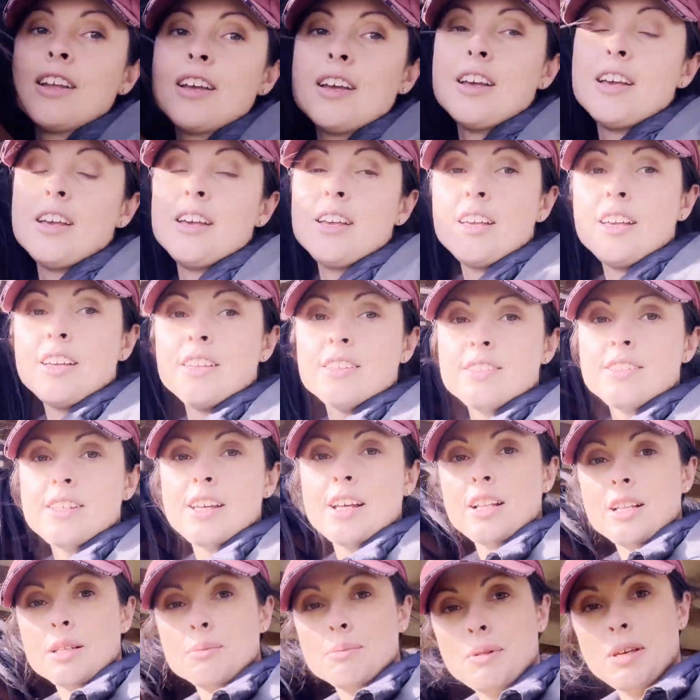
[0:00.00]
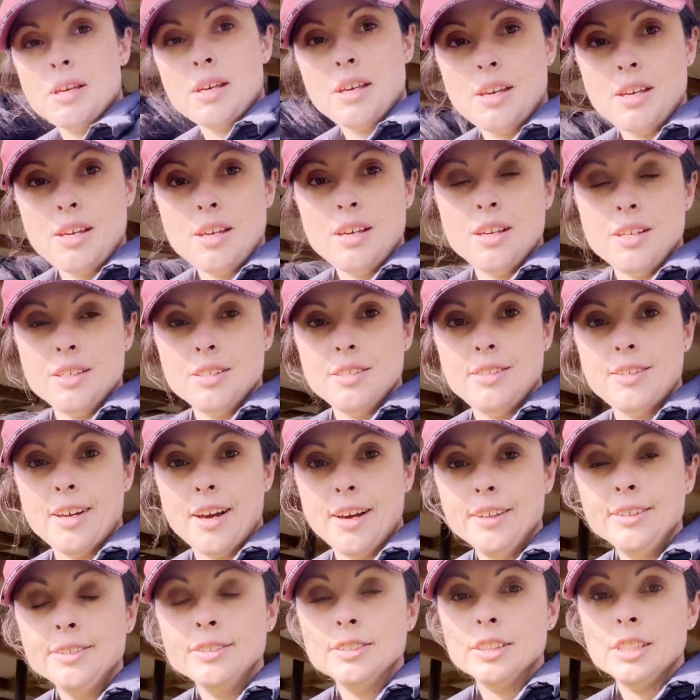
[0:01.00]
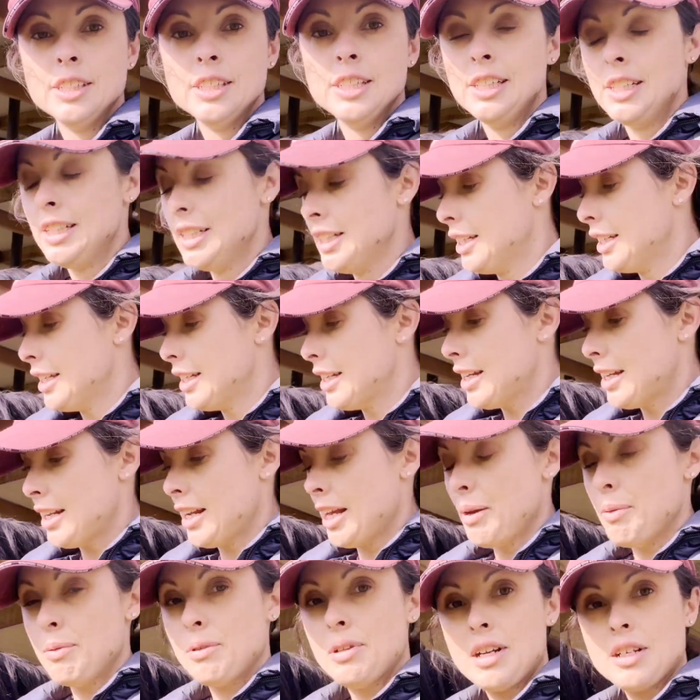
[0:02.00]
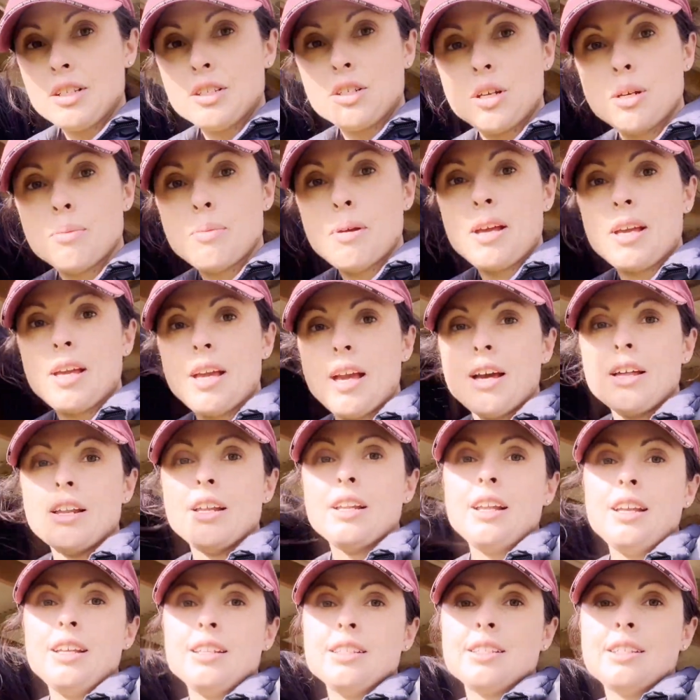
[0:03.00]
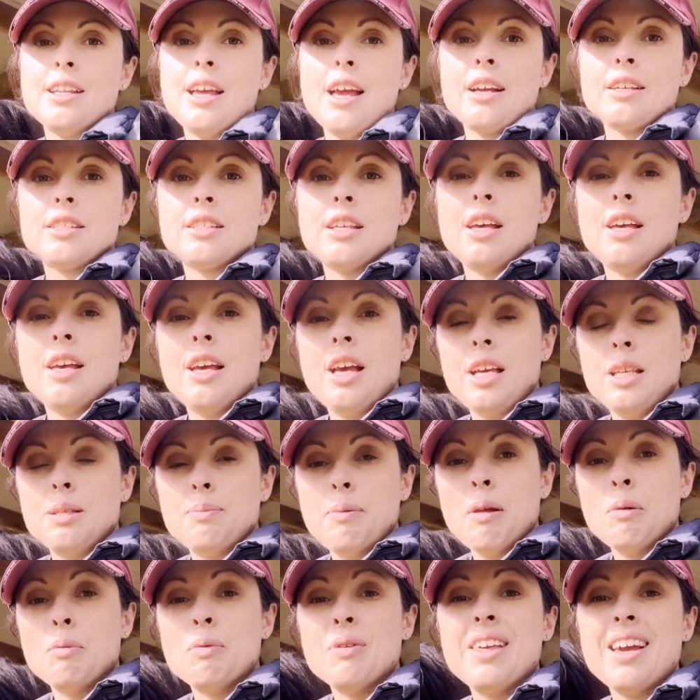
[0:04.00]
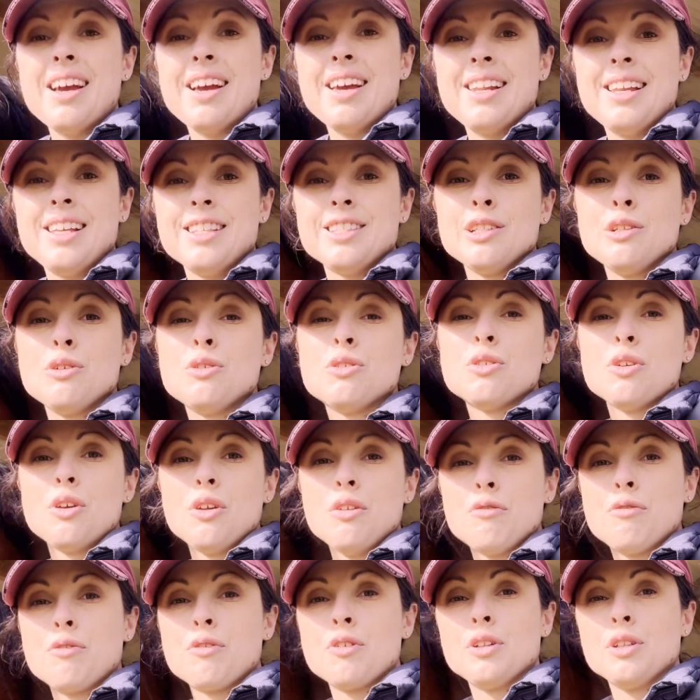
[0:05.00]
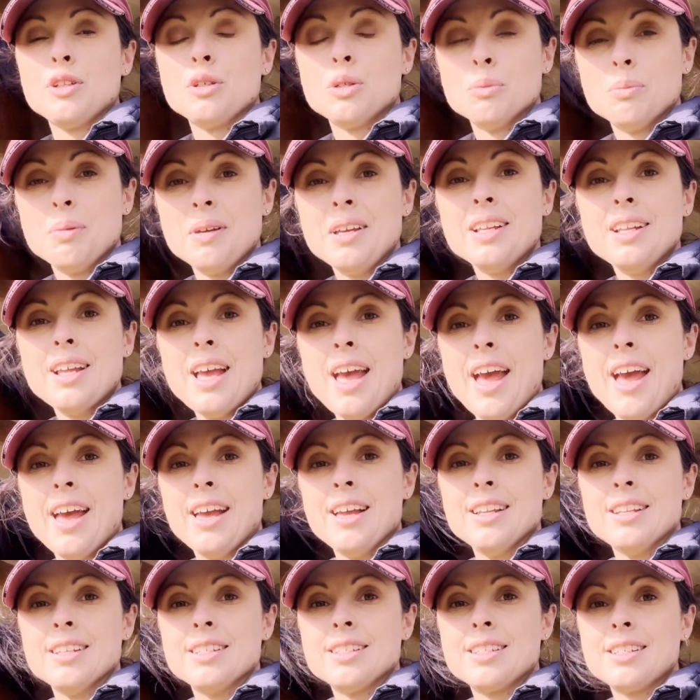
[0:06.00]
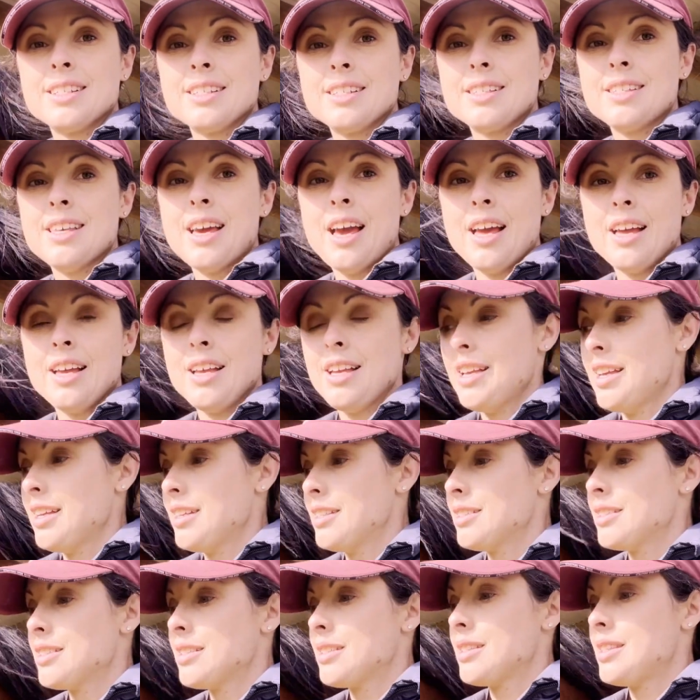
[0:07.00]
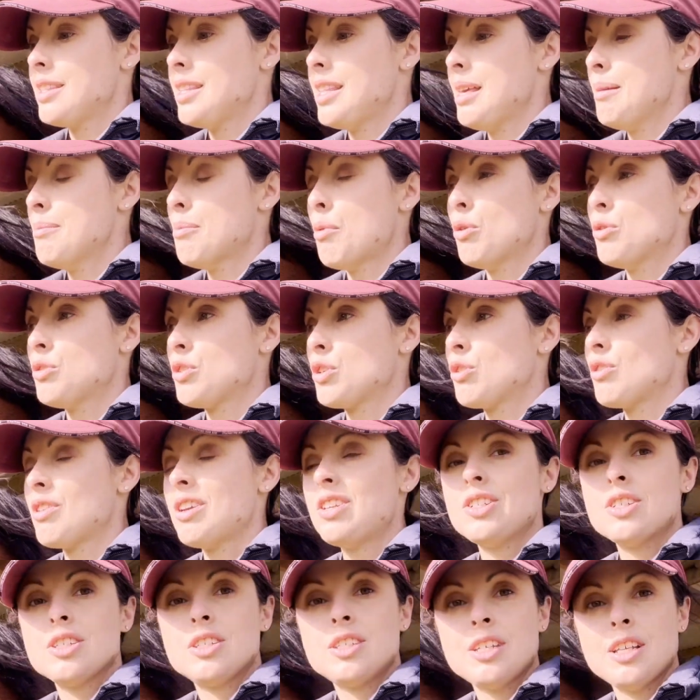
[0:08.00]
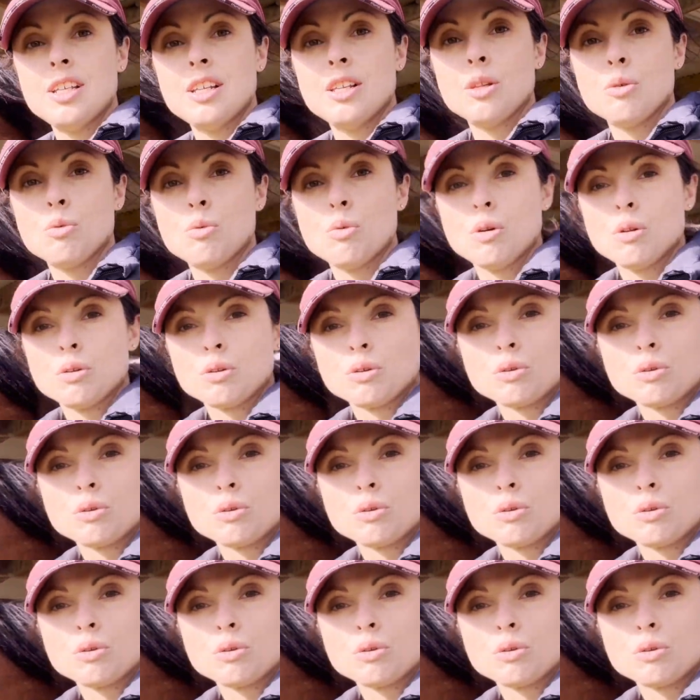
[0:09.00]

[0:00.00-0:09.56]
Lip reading: he is telling me he is done and he would like to go back out and eat snacks. He's been without his lucerne for a little bit, and that is the most egregious sin in the world